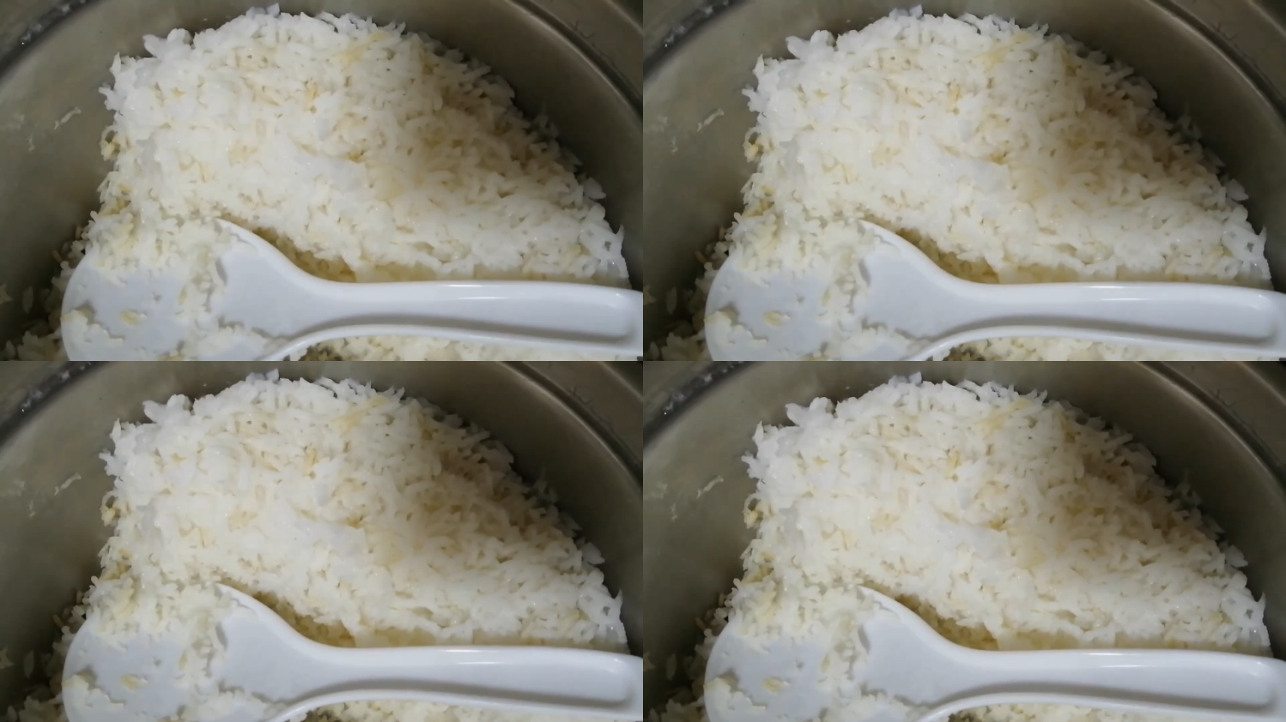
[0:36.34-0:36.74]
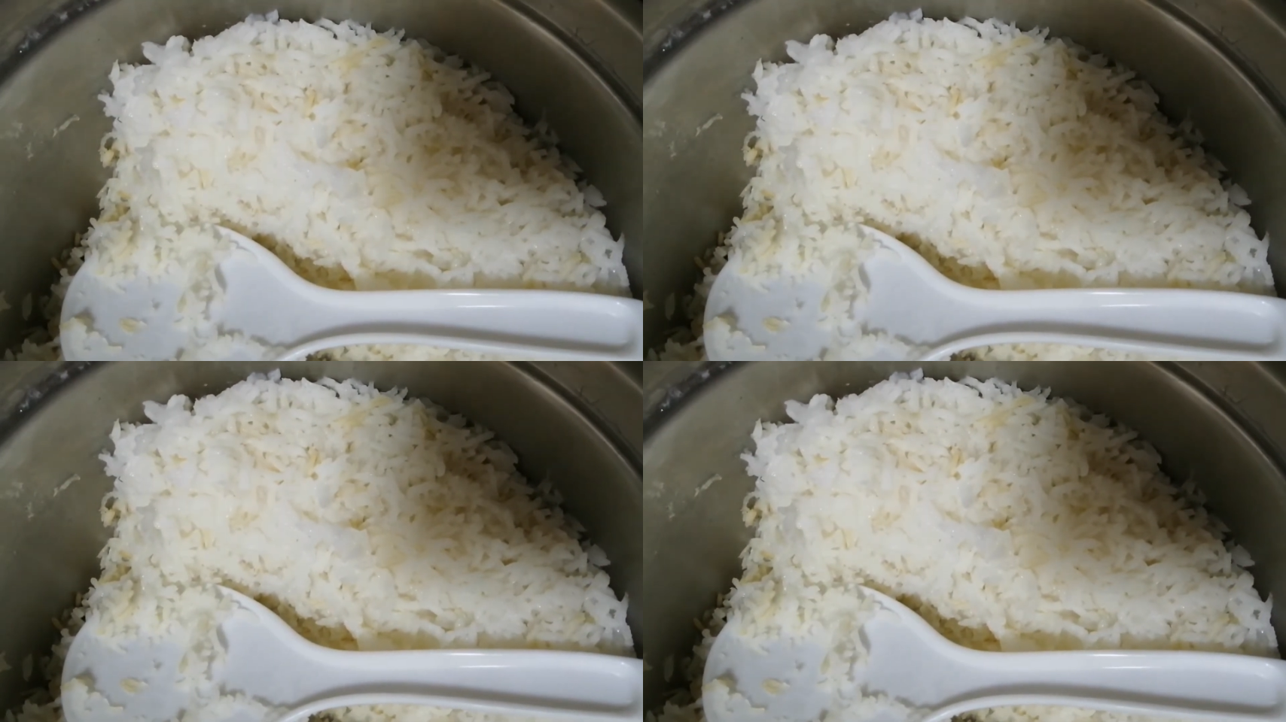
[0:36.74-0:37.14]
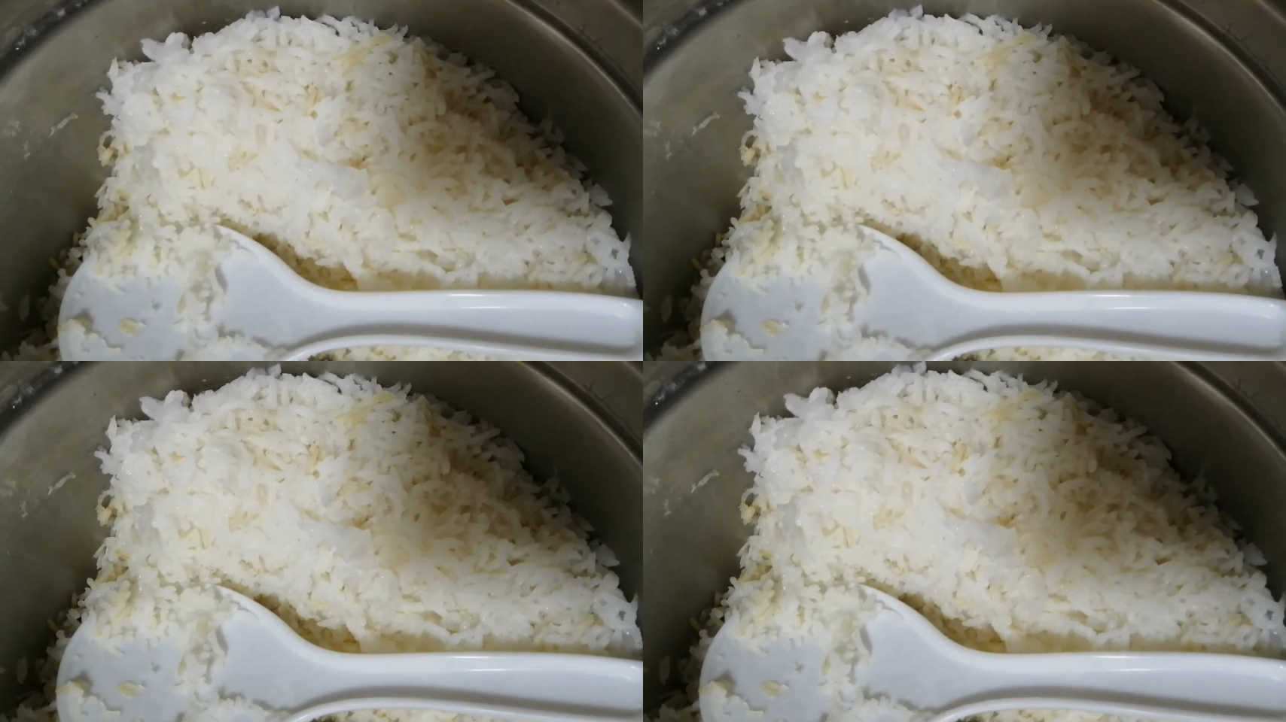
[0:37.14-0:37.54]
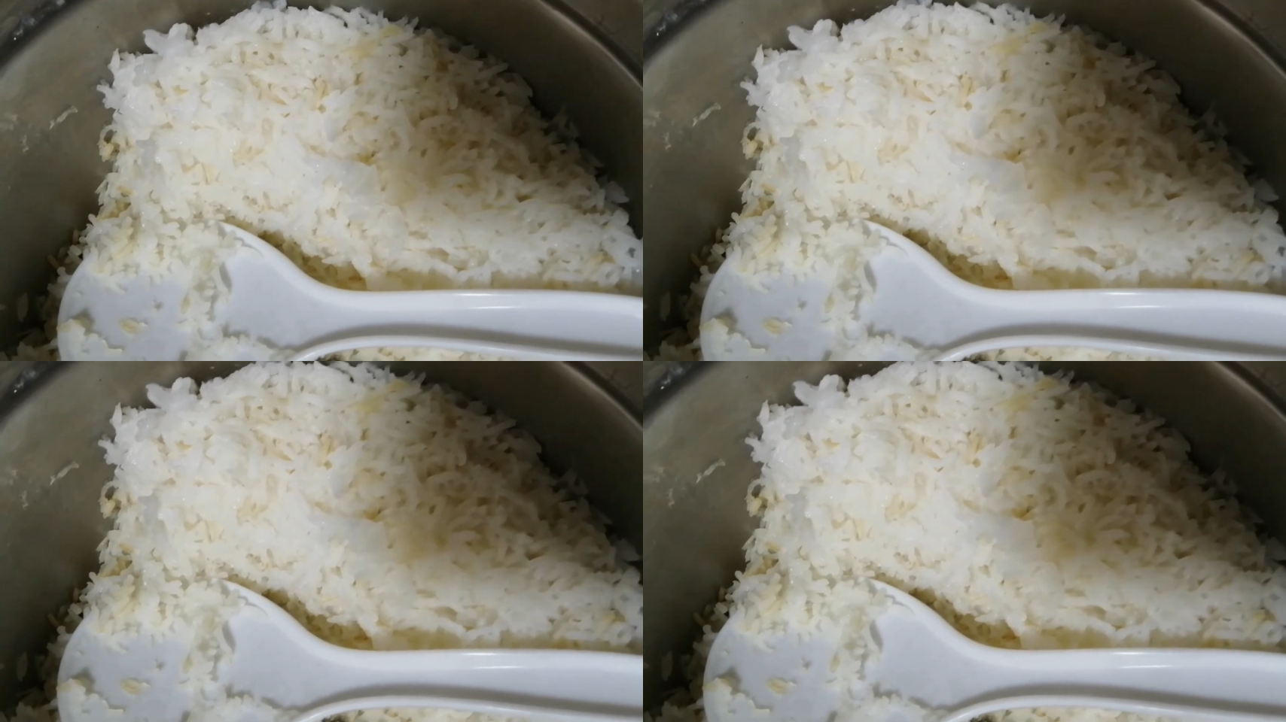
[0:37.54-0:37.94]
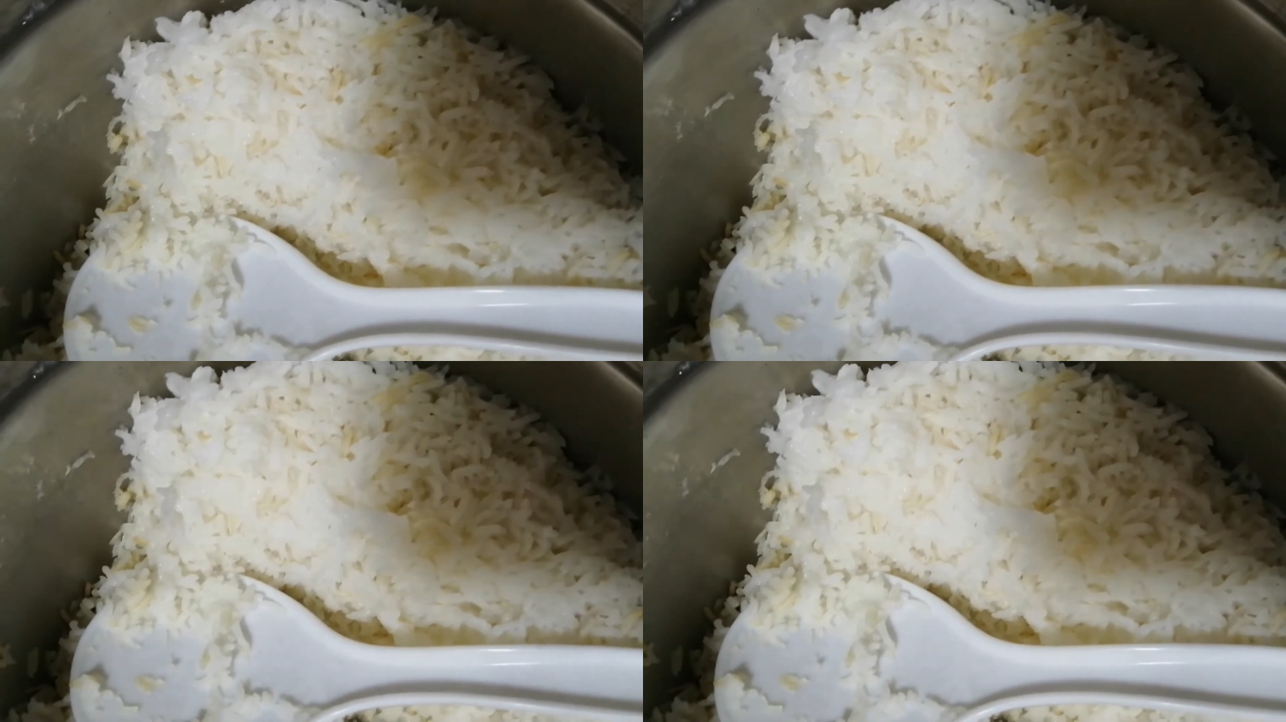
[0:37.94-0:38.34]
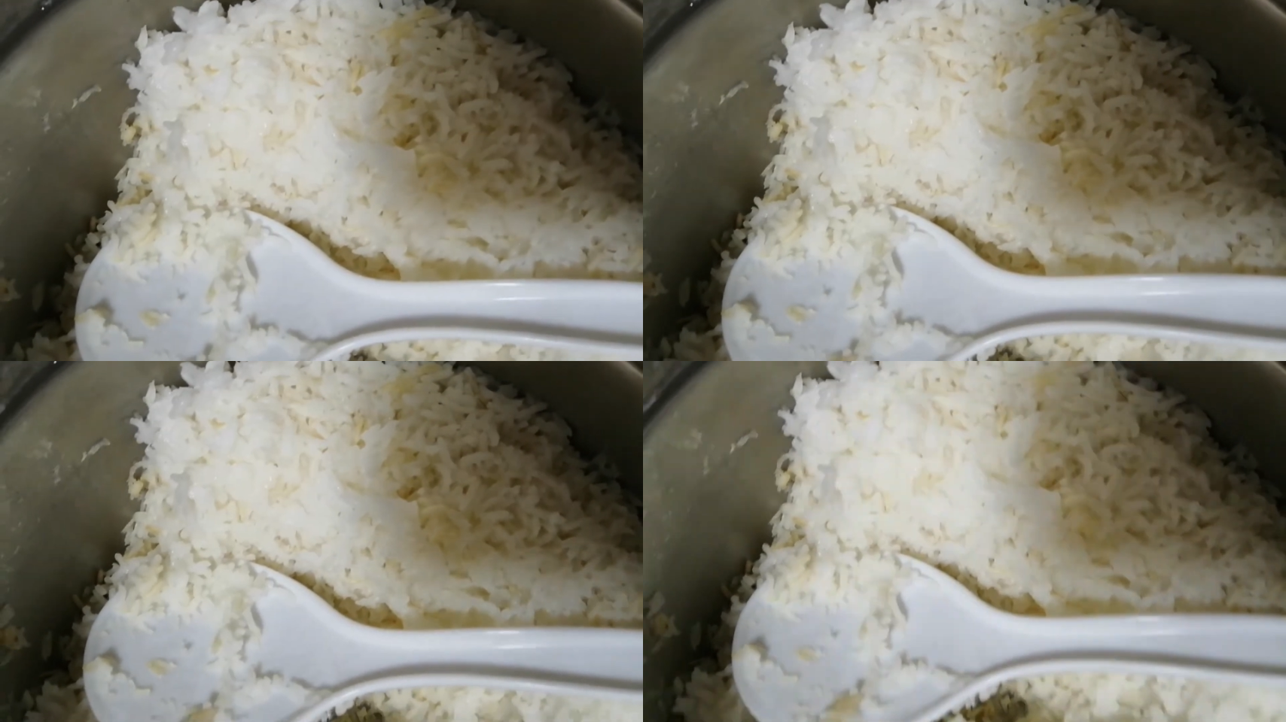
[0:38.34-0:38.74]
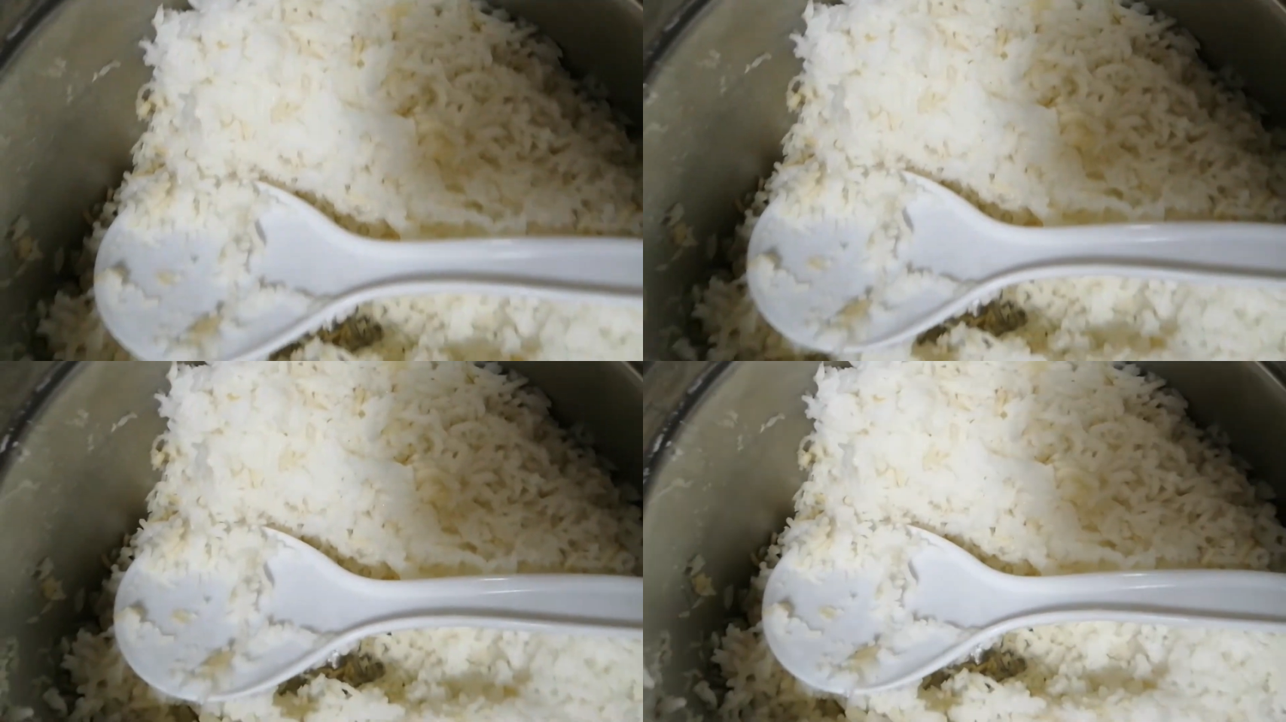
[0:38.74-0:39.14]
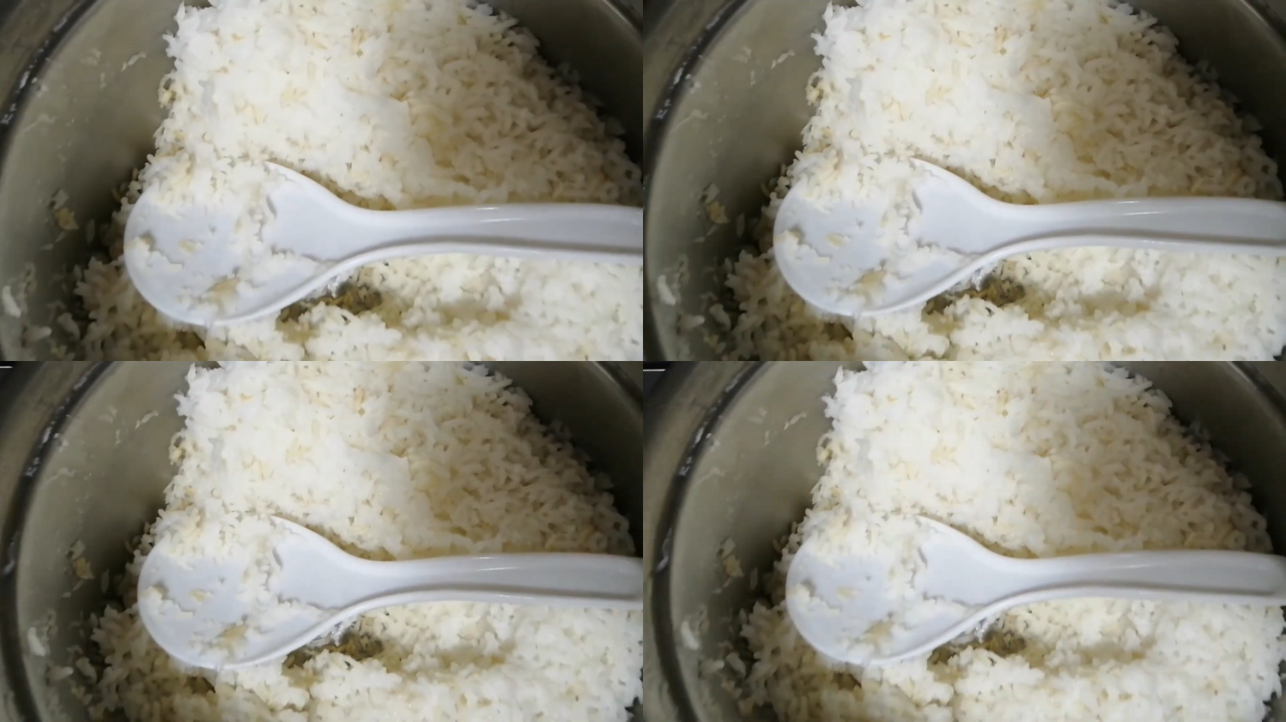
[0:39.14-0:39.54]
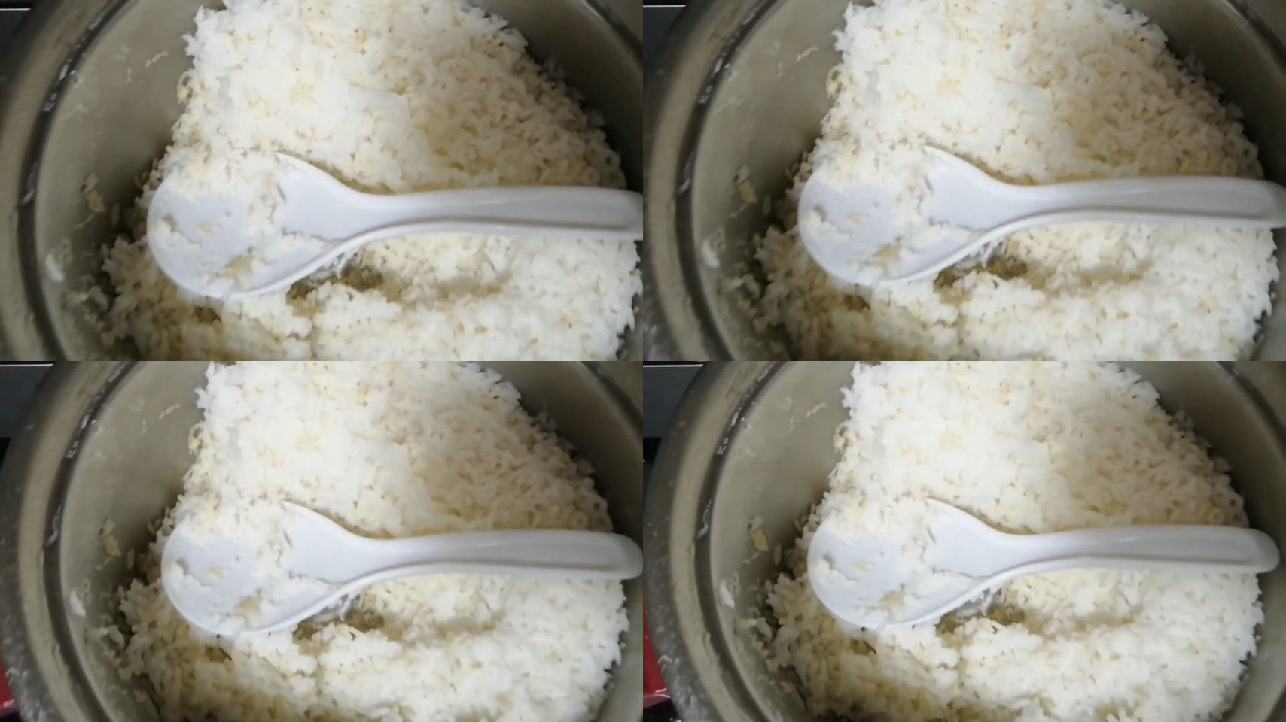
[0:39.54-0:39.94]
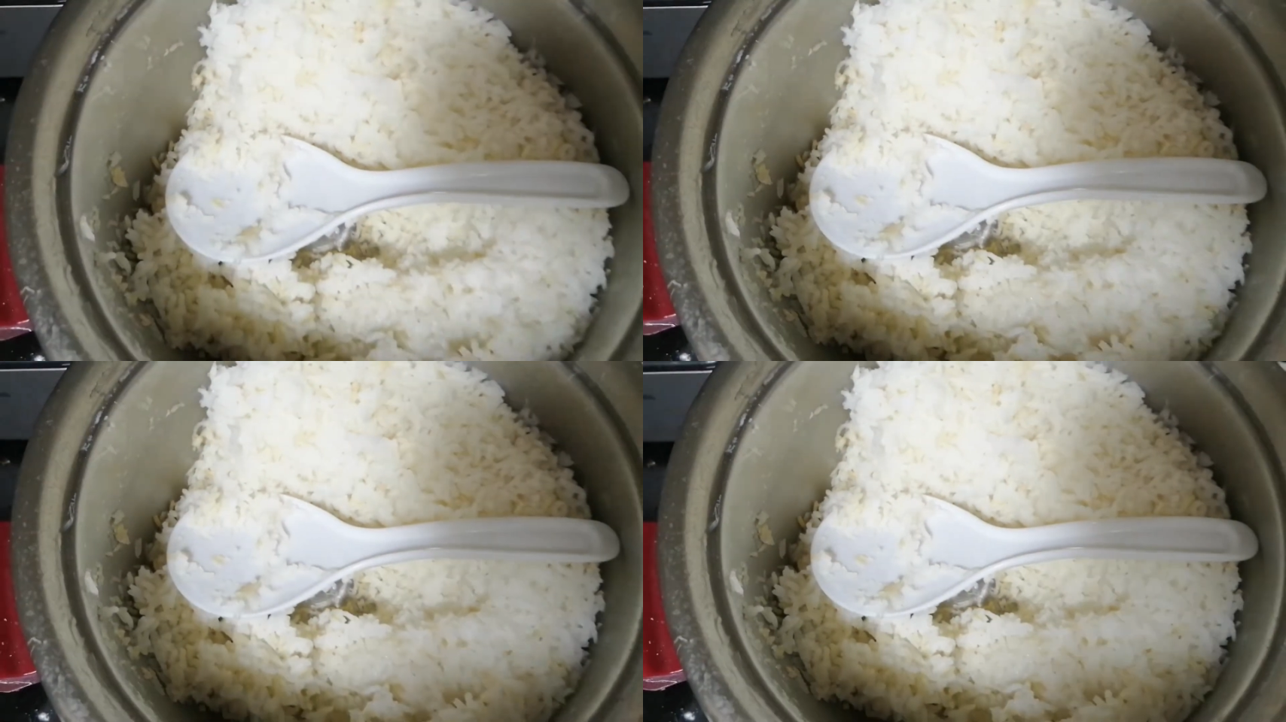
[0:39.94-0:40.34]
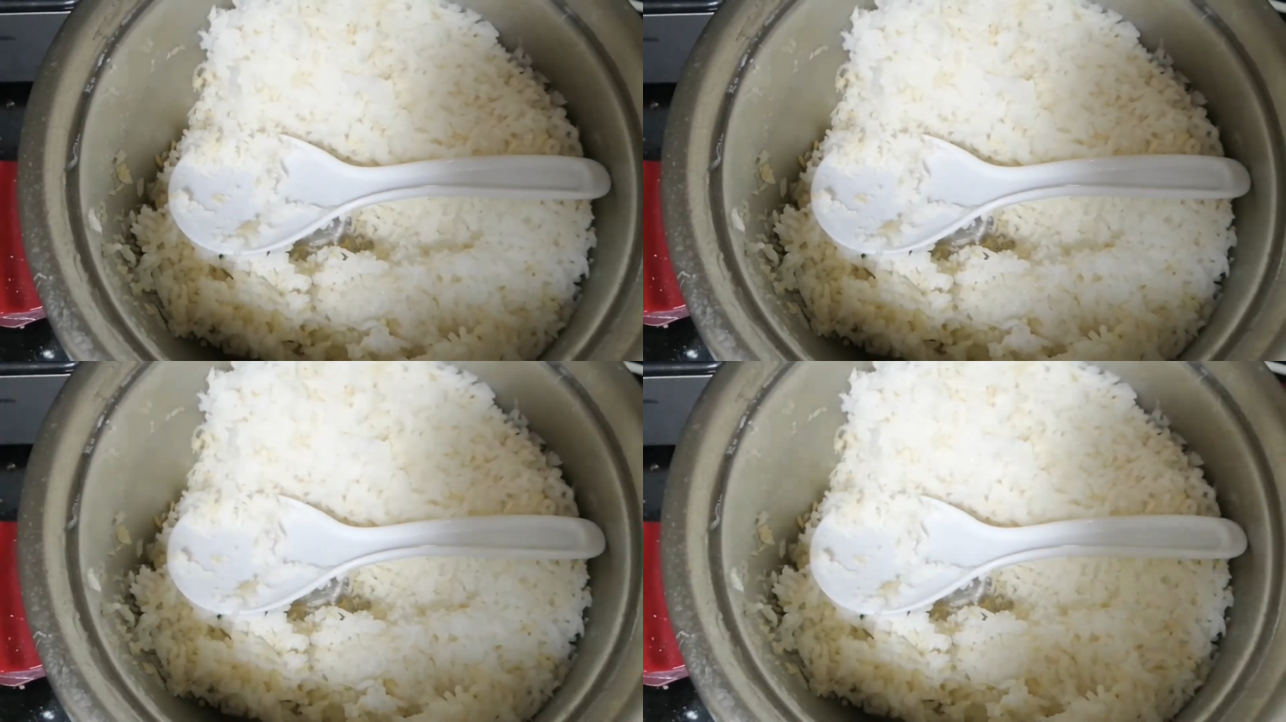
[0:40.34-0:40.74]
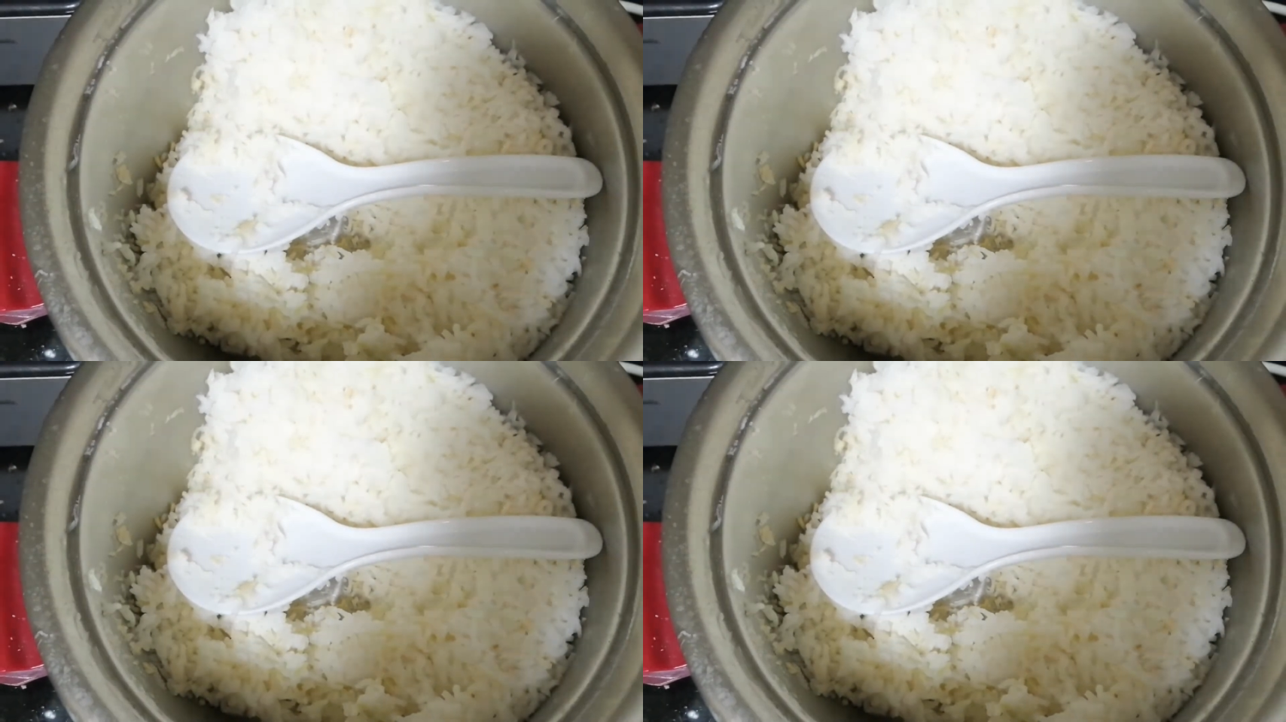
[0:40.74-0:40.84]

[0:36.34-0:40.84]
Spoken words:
No face is visible, so there are no lips to read.